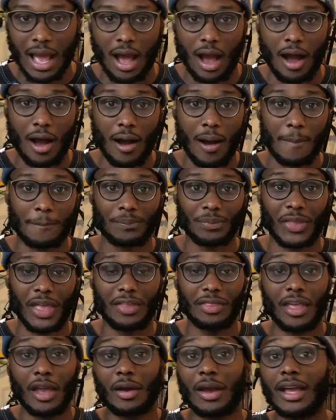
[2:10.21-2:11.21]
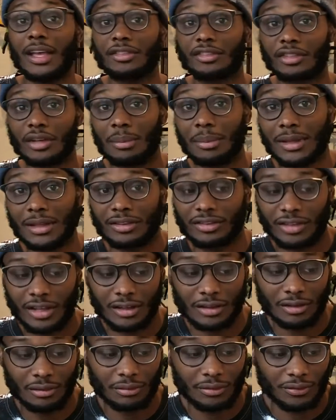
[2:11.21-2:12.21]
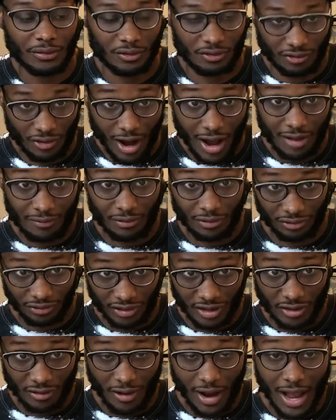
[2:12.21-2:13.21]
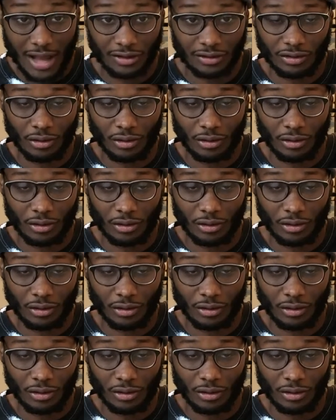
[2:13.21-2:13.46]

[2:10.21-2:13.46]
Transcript: And there is some incentives for drivers here, right?